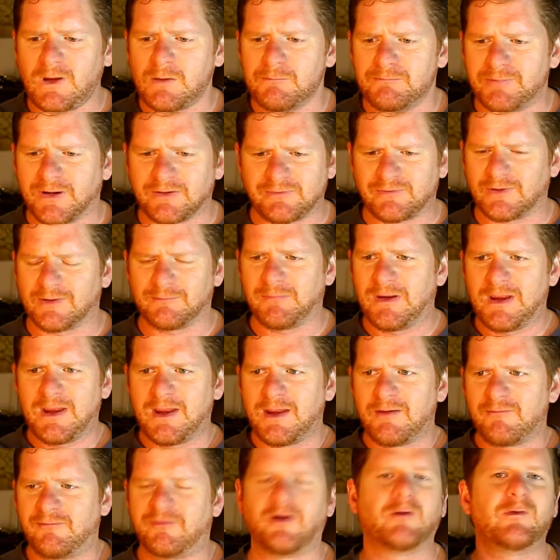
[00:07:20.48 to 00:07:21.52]
but
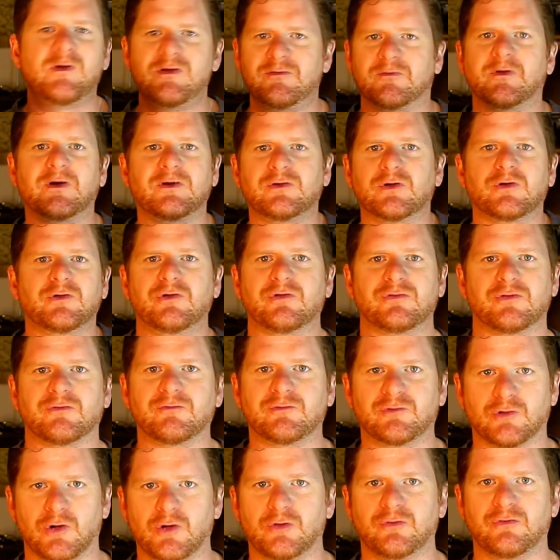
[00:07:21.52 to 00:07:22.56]
very, very good use of
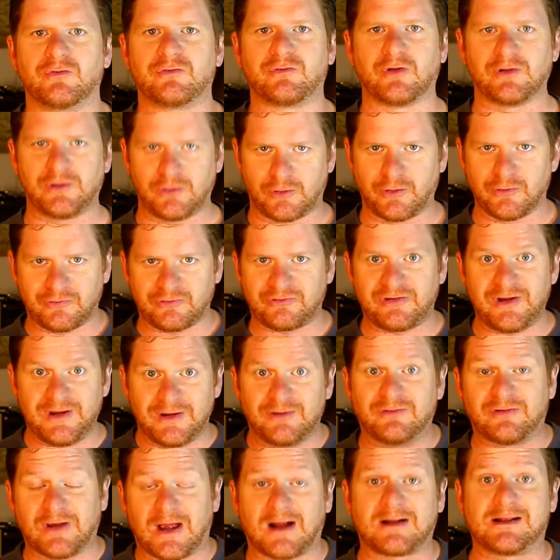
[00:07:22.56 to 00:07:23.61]
drones so that you can see
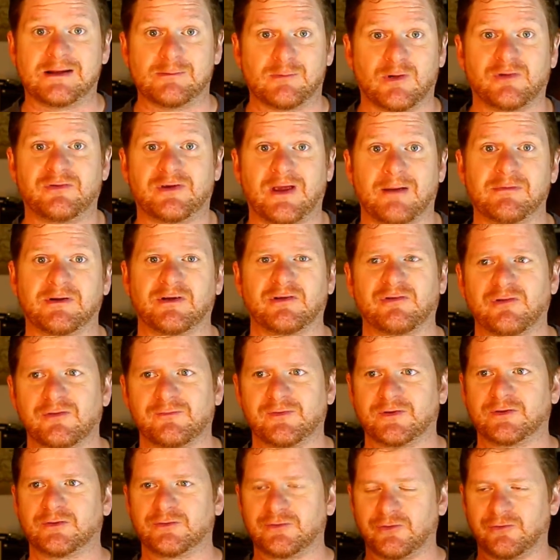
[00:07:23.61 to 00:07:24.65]
exactly what's happening. It's
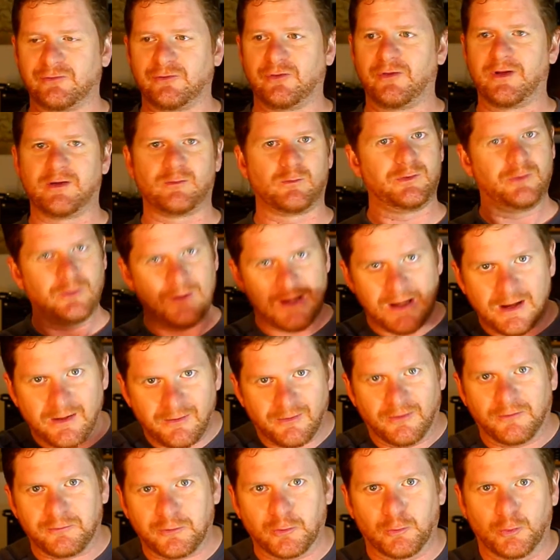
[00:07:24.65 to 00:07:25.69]
difficult to do that when you're
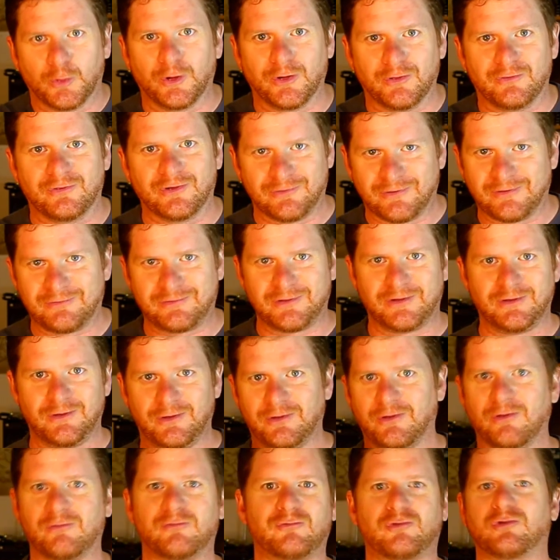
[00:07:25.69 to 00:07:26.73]
in the woods. As I
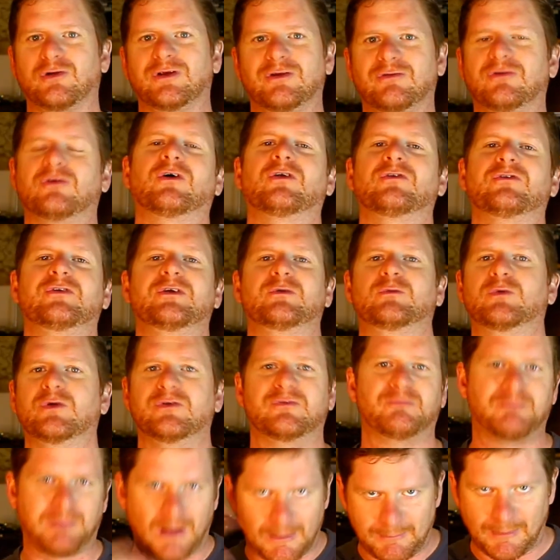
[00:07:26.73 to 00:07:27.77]
say, trees, you can't see
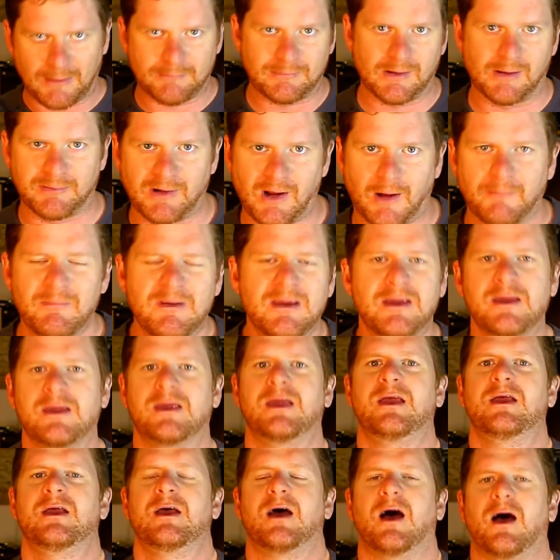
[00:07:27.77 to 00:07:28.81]
wood, blah, blah, blah, blah.
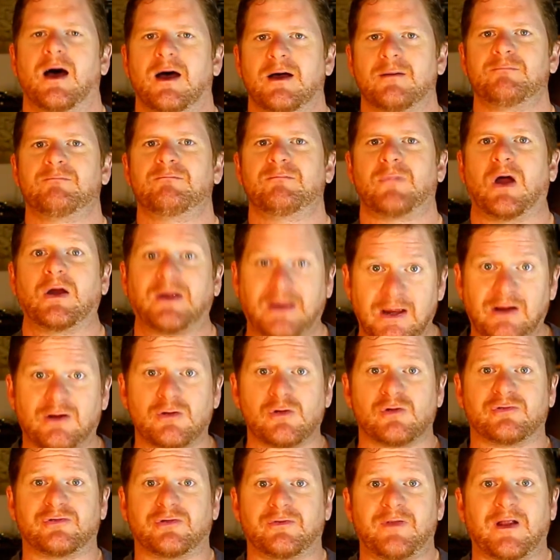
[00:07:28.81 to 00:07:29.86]
Okay,
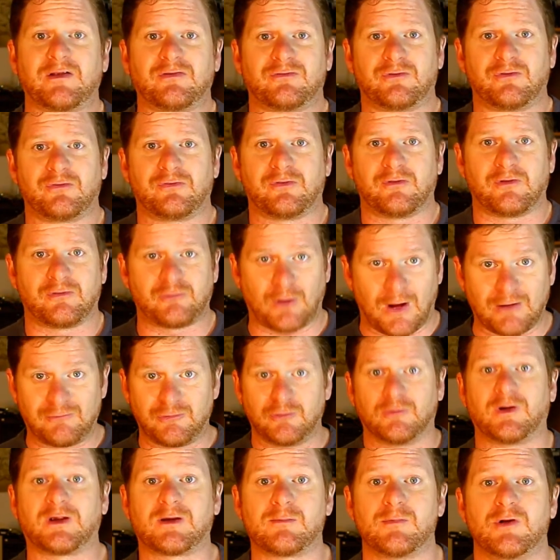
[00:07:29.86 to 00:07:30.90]
cool. So so I do
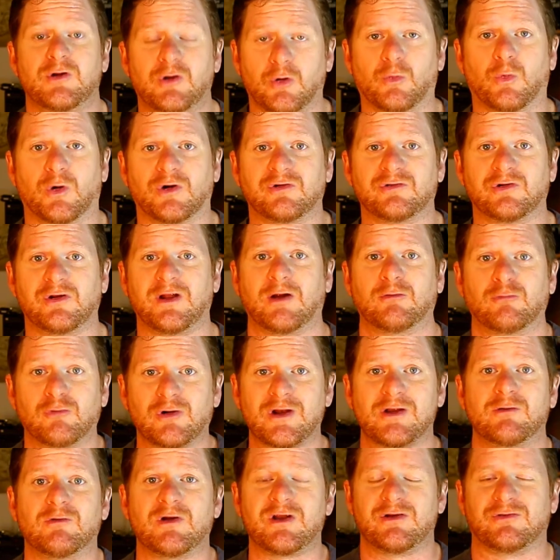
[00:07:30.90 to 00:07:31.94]
recommend you go and watch it. I
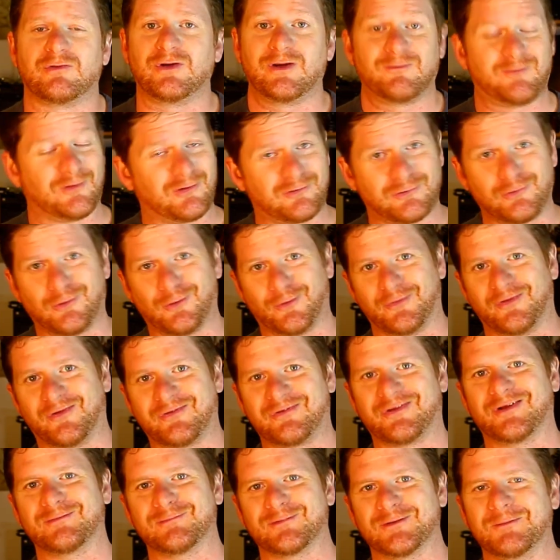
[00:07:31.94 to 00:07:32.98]
really, really do, if it's still on the
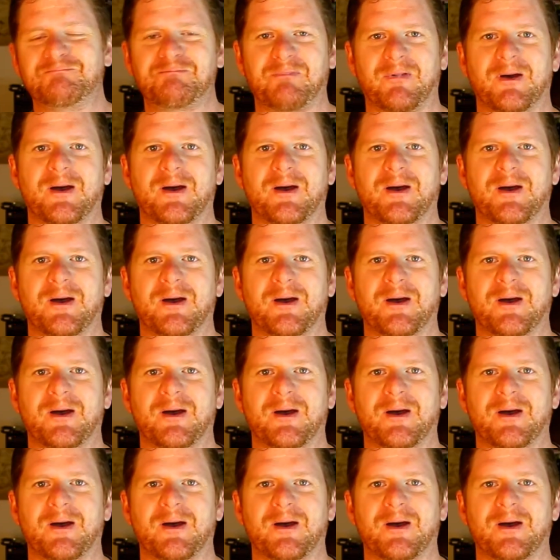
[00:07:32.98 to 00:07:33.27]
cinema.